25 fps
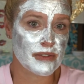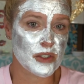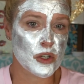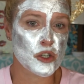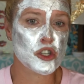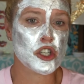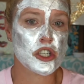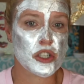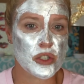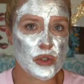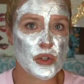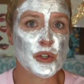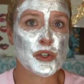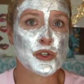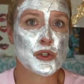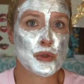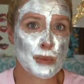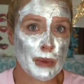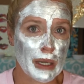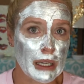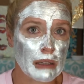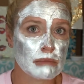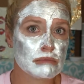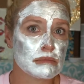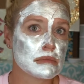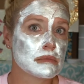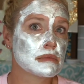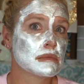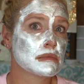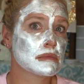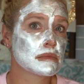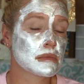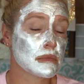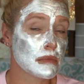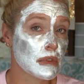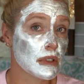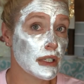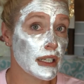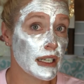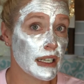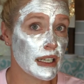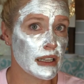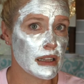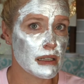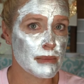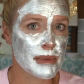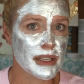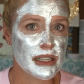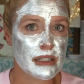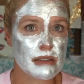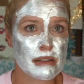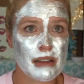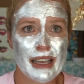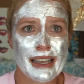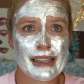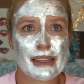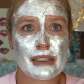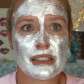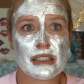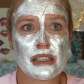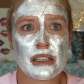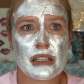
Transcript: So she screws me in the midst, like